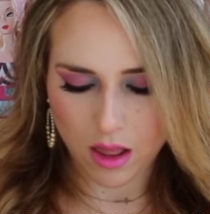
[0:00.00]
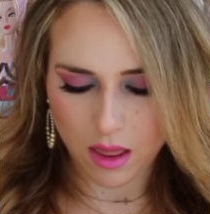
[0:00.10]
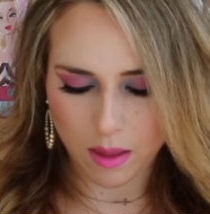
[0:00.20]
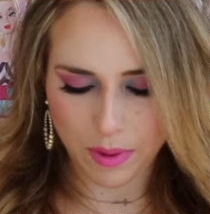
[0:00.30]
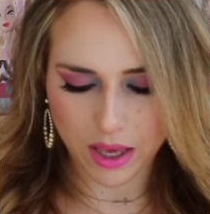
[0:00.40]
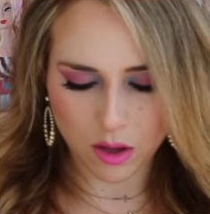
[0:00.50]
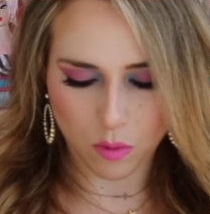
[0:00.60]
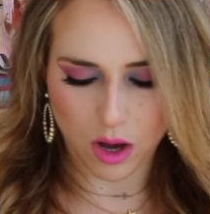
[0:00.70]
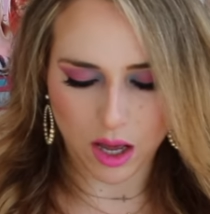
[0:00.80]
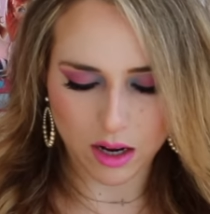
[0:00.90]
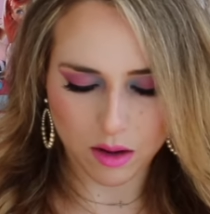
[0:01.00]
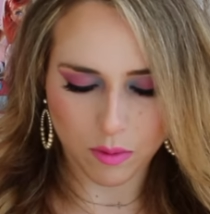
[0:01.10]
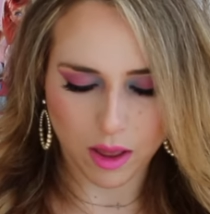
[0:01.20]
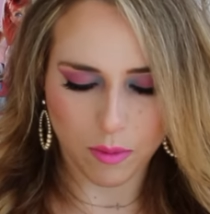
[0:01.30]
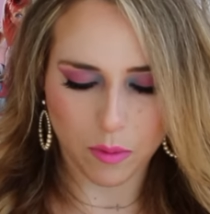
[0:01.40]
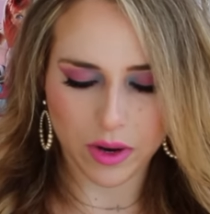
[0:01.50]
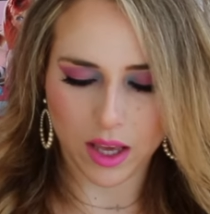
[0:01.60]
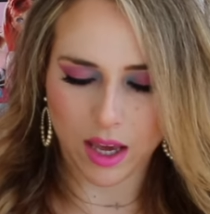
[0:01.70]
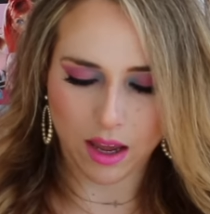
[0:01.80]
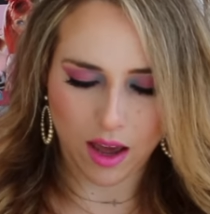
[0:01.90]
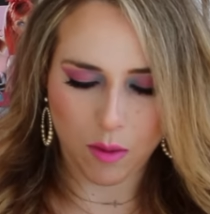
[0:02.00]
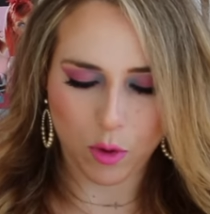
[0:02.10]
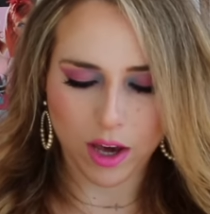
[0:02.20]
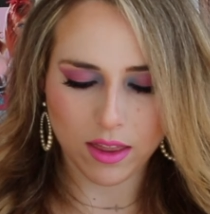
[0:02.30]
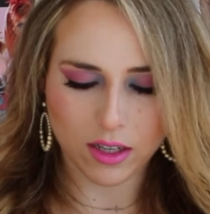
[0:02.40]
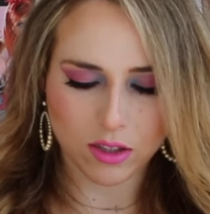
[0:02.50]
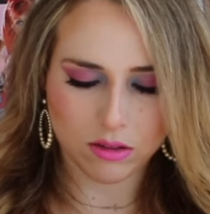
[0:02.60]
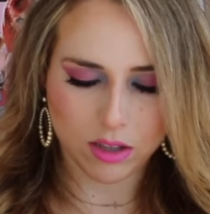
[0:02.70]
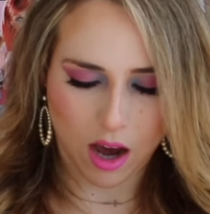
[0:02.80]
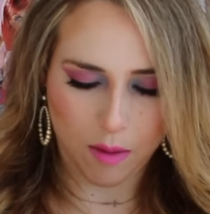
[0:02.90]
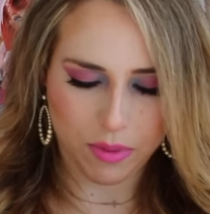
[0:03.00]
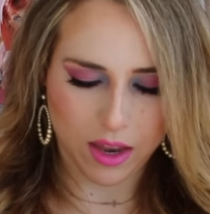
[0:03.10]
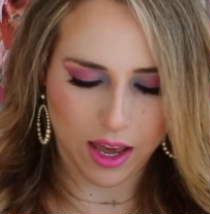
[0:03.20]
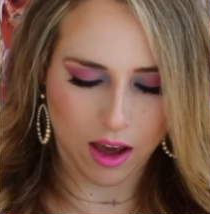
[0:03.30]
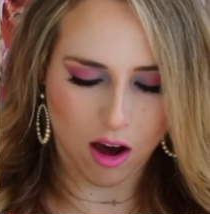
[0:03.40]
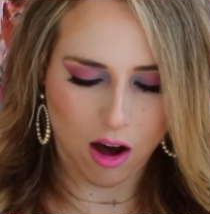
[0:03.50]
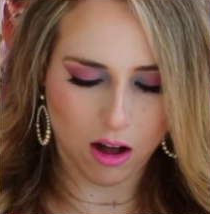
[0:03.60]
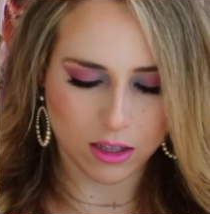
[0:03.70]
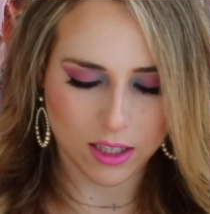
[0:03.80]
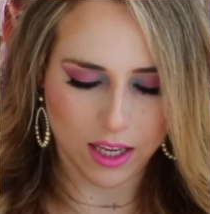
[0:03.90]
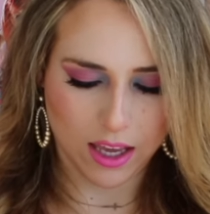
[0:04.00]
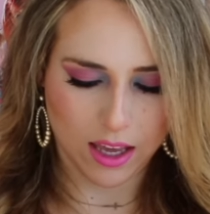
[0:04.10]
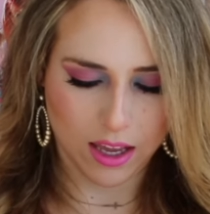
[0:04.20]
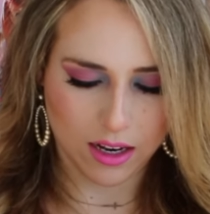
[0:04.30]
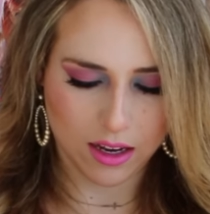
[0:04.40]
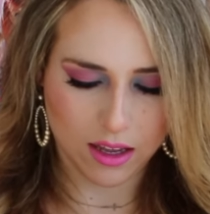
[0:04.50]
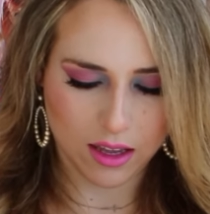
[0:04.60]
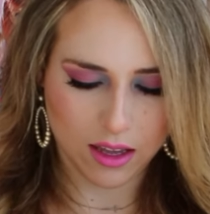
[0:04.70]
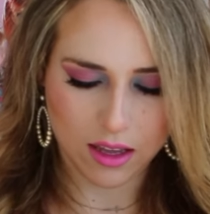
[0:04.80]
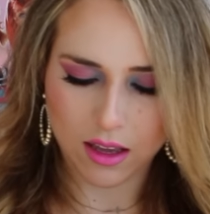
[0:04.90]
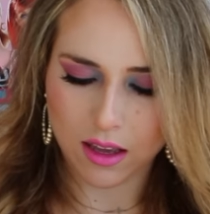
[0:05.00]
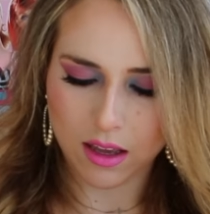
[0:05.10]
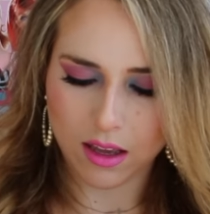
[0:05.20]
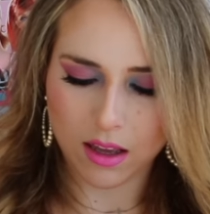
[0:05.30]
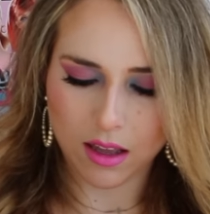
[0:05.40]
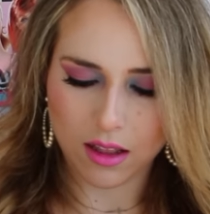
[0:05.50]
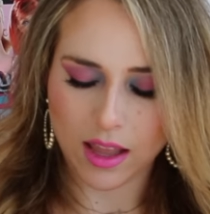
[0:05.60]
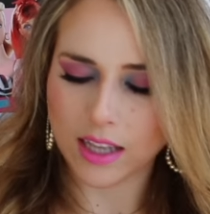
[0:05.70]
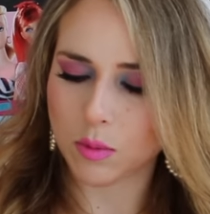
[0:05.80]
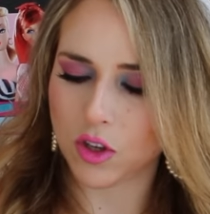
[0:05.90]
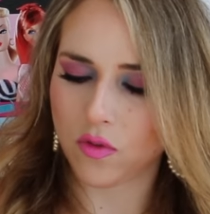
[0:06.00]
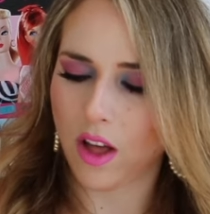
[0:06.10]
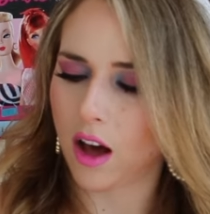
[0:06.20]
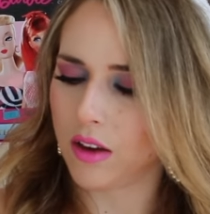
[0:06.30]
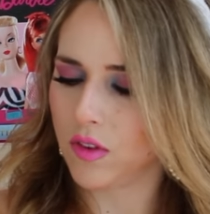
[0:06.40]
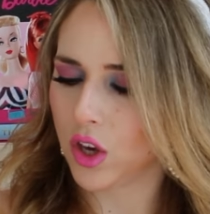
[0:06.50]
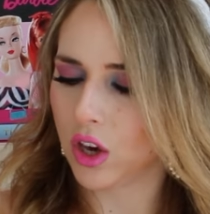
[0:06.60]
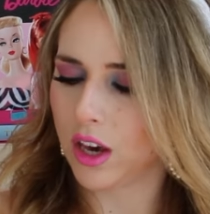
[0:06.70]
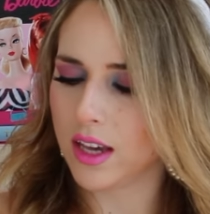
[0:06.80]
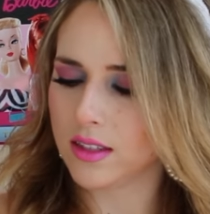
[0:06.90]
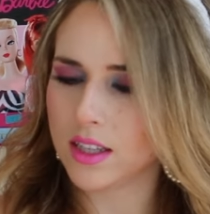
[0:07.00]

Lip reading: The pink one, while I'm opening it, I'm wearing the top that I hauled in last week's vlog, if you're curious.